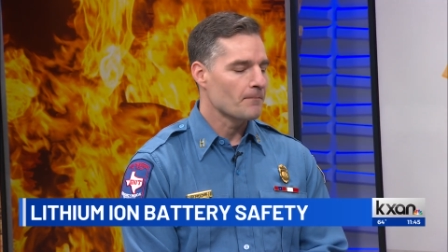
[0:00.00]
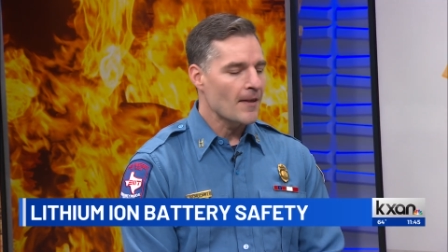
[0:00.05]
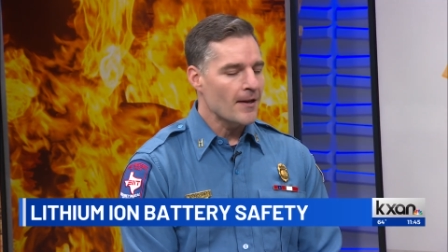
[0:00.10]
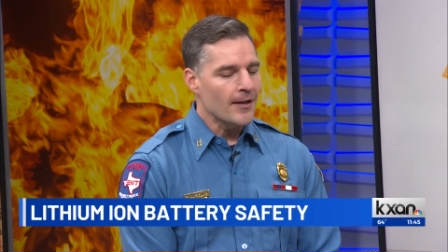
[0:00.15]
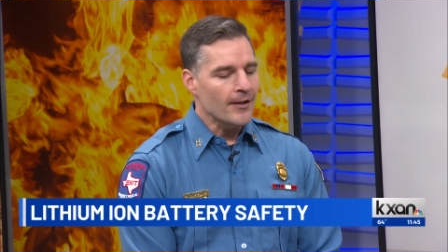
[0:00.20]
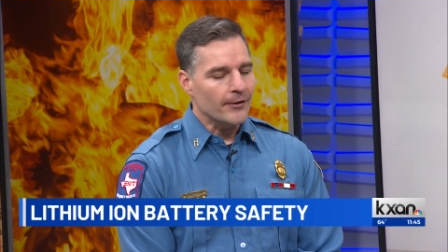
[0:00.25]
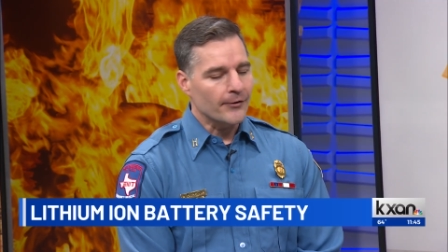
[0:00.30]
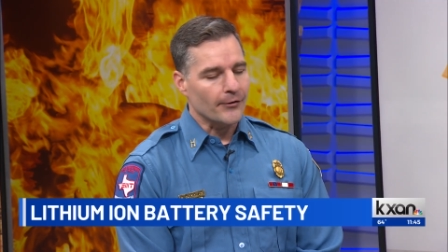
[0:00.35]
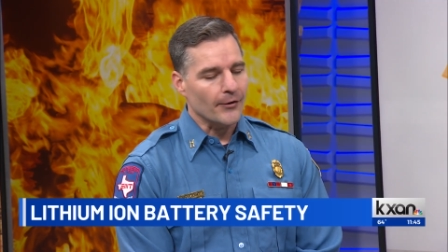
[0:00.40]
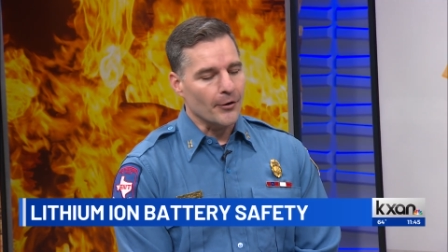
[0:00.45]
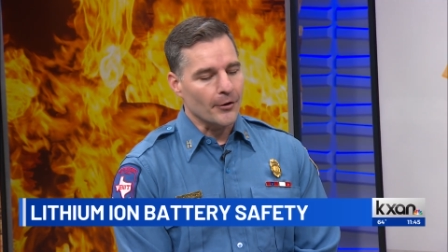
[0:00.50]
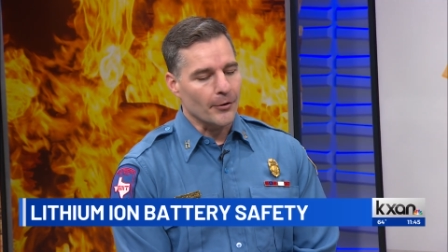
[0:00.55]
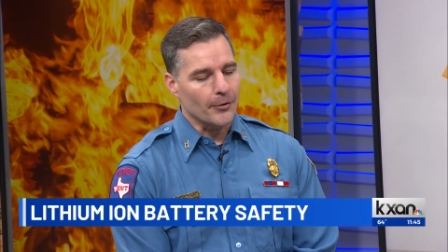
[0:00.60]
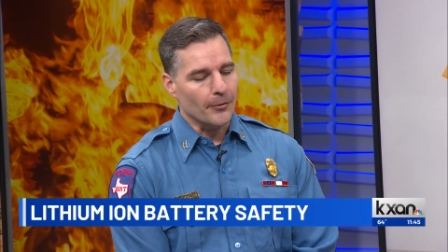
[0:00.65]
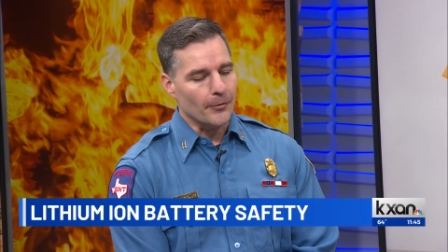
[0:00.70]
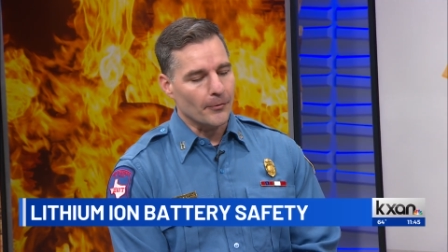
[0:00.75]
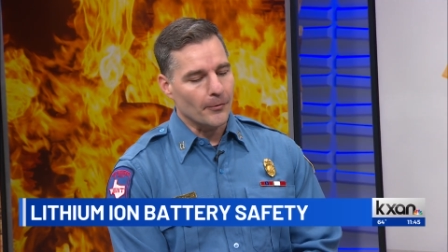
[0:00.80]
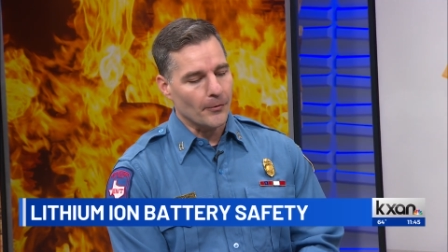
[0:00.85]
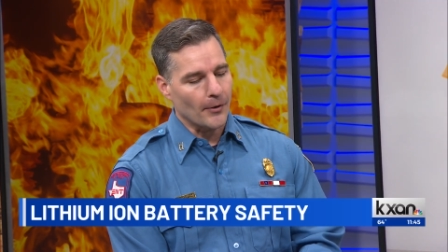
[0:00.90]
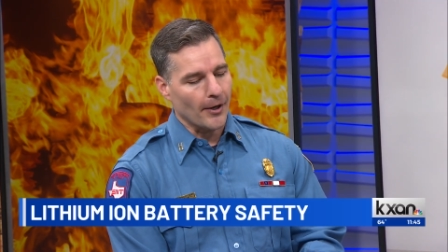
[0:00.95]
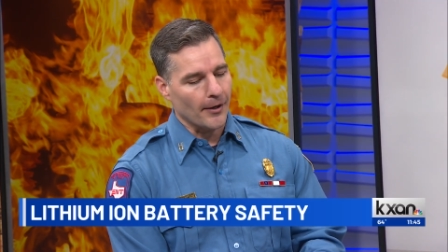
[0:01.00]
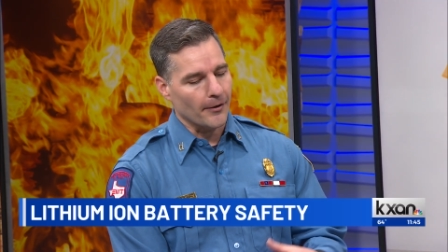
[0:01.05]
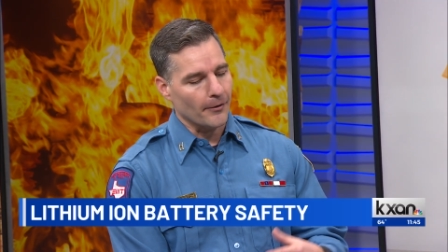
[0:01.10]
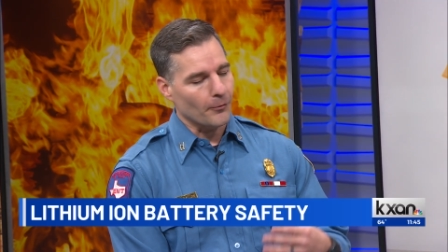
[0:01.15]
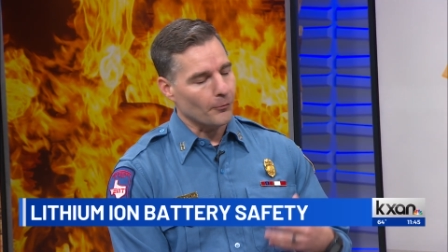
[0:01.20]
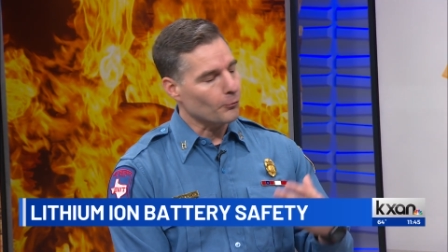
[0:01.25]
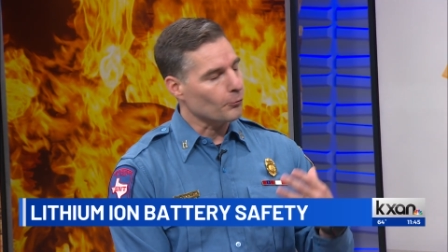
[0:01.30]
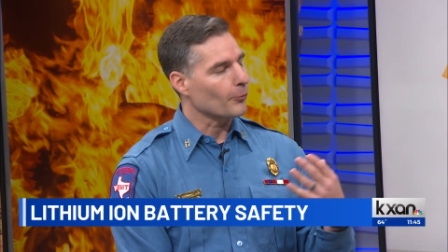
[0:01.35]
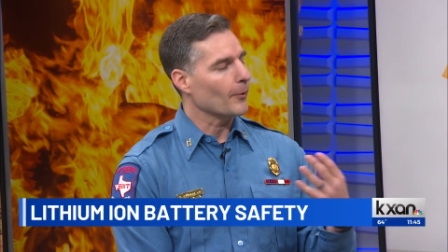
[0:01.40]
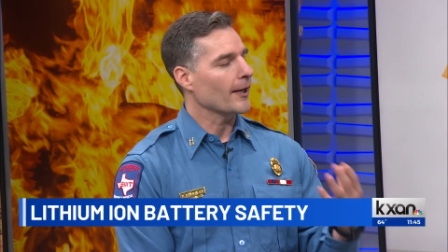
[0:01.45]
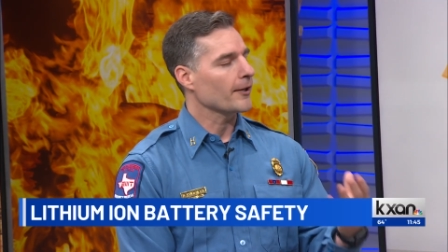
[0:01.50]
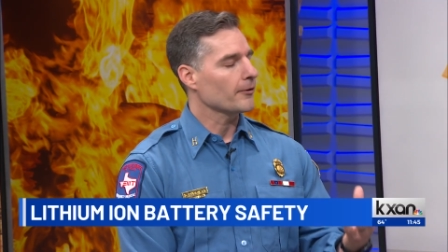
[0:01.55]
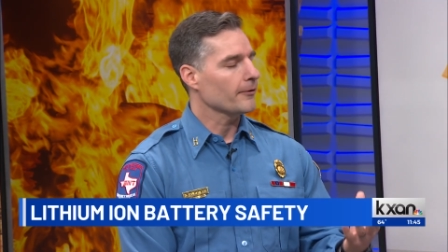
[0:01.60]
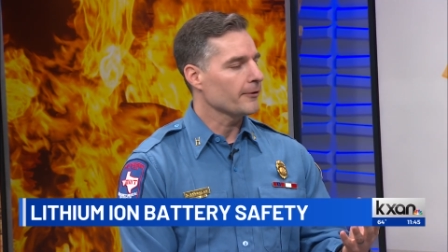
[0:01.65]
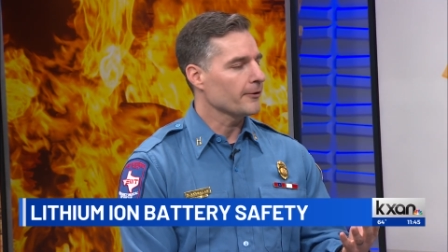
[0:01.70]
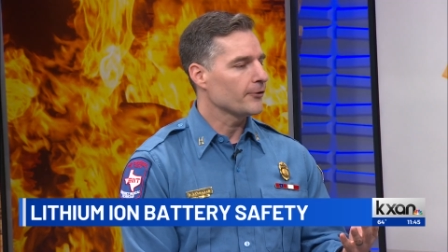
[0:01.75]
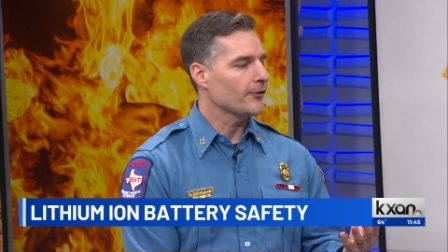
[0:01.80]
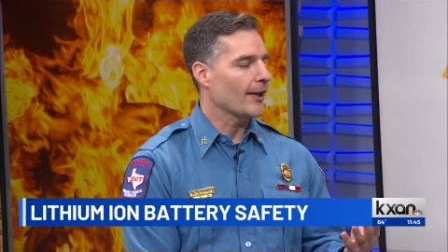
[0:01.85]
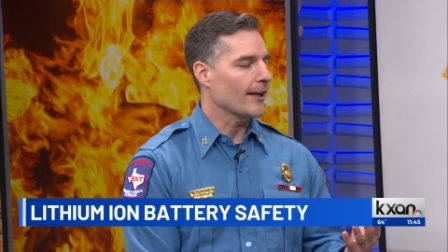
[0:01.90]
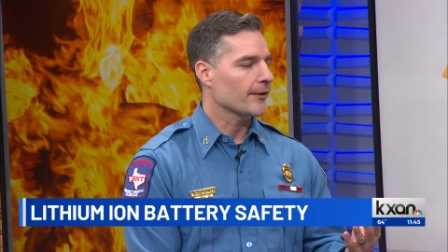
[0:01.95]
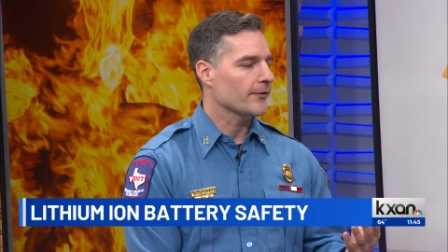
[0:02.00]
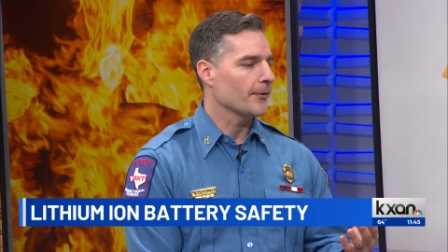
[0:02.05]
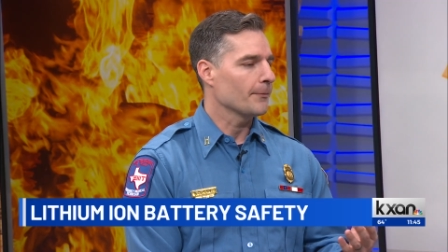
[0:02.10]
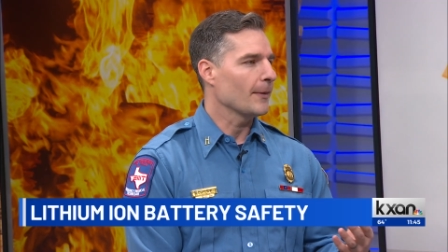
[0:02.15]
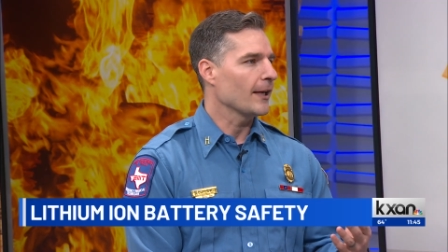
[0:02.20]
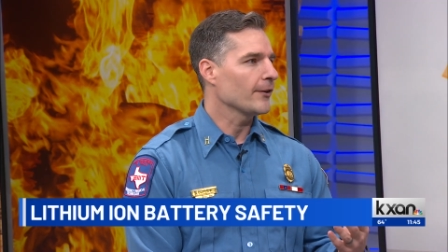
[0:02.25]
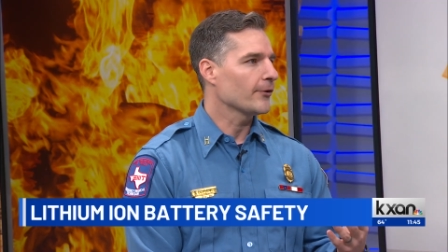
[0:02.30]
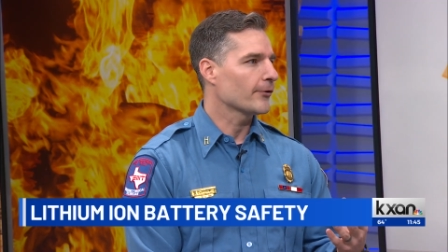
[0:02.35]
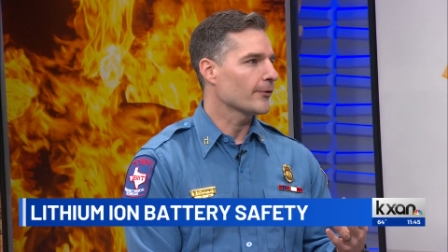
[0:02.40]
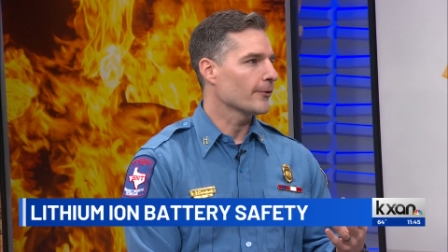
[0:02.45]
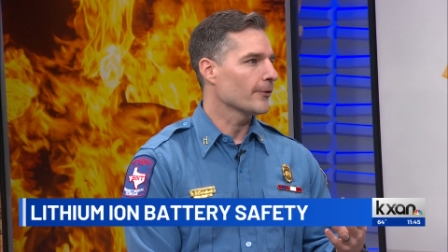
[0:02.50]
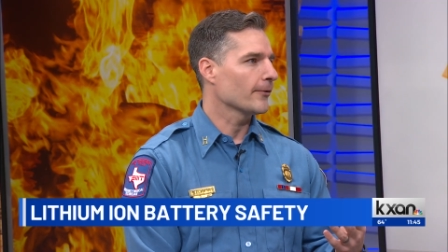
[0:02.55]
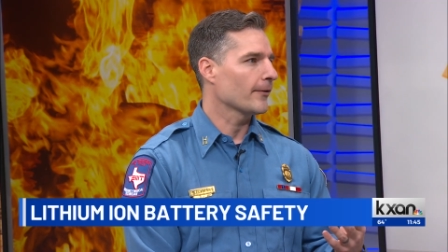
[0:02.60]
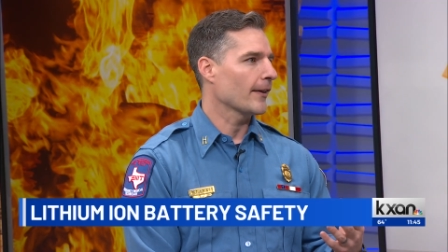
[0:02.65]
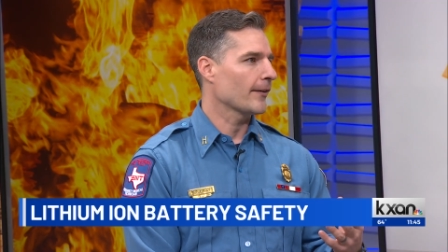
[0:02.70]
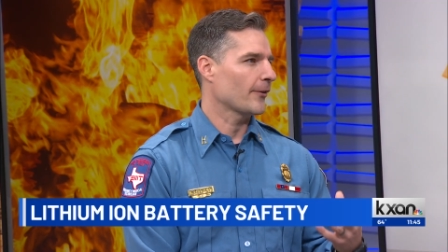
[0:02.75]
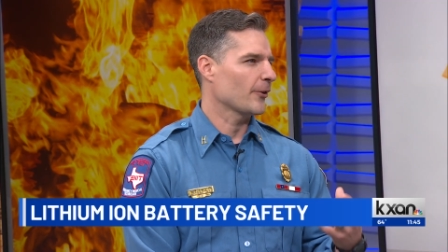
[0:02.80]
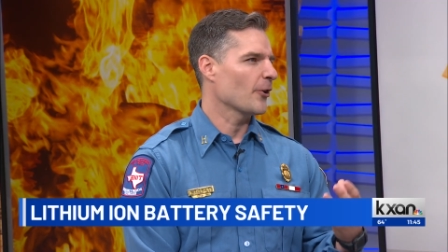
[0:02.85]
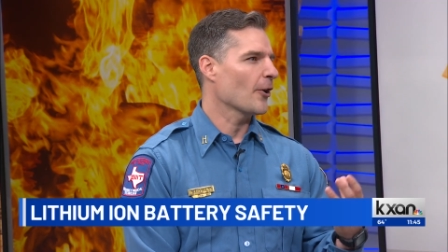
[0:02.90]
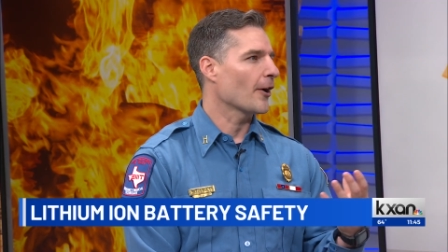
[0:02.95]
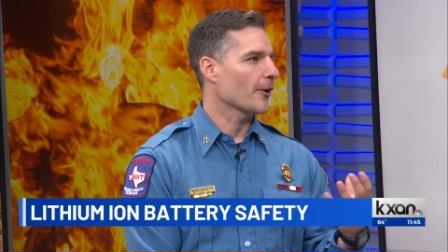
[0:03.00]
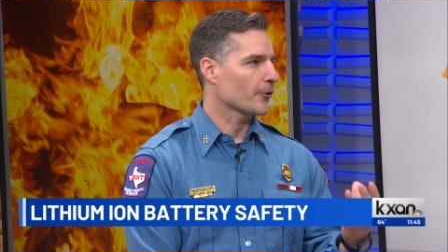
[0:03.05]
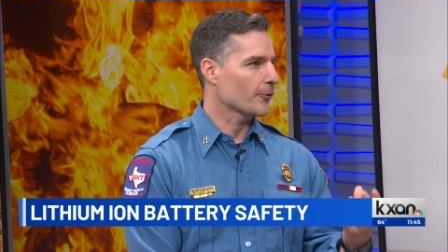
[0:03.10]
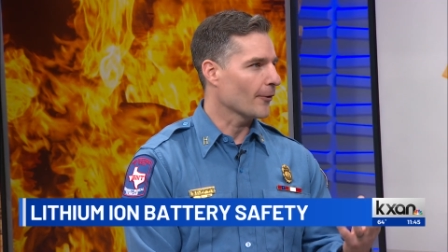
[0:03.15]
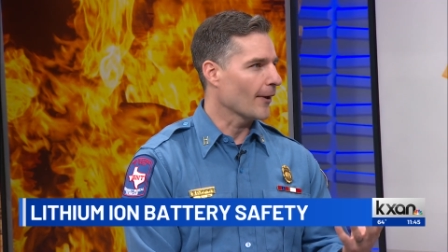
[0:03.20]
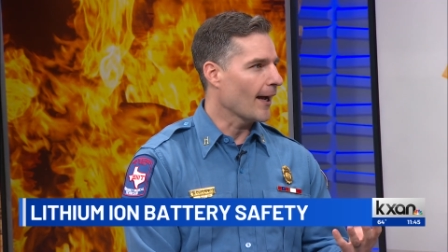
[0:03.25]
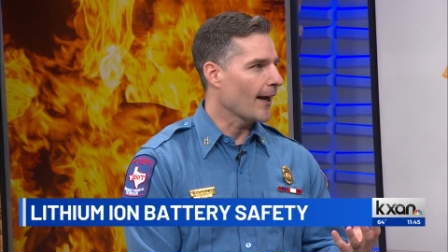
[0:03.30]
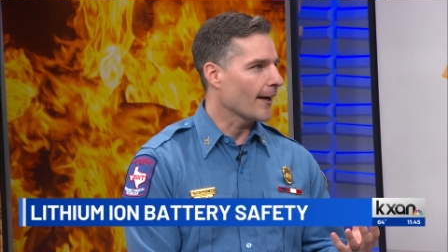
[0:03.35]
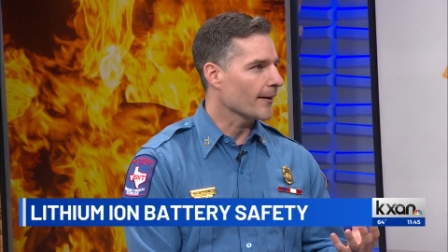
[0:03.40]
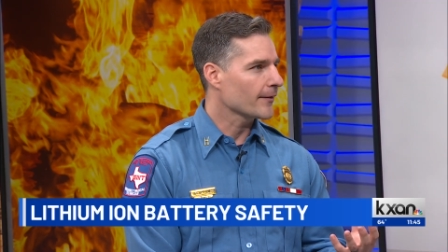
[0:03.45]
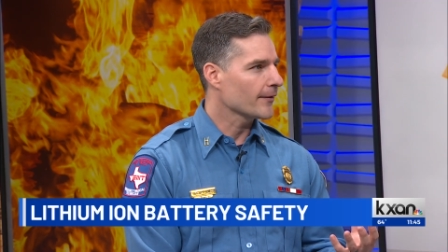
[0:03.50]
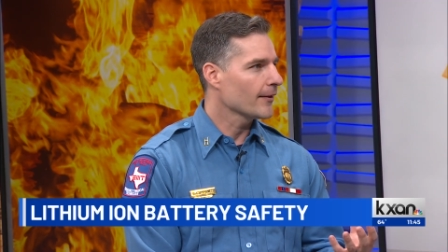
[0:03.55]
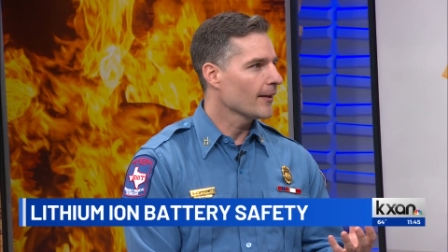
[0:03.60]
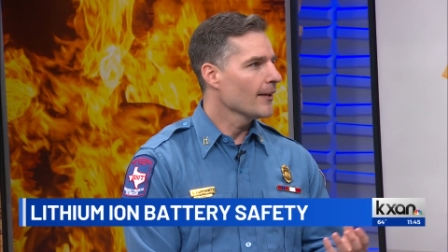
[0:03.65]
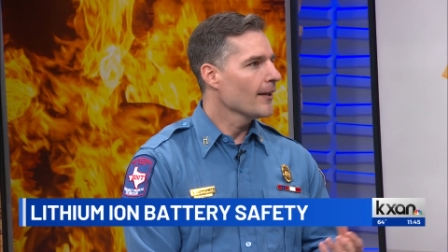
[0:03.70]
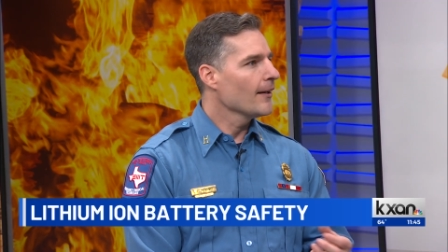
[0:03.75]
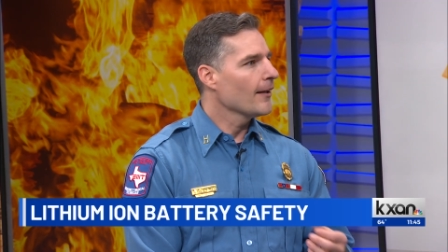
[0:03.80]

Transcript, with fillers: Yeah. So uh, regularly check to make sure that they're not cracked.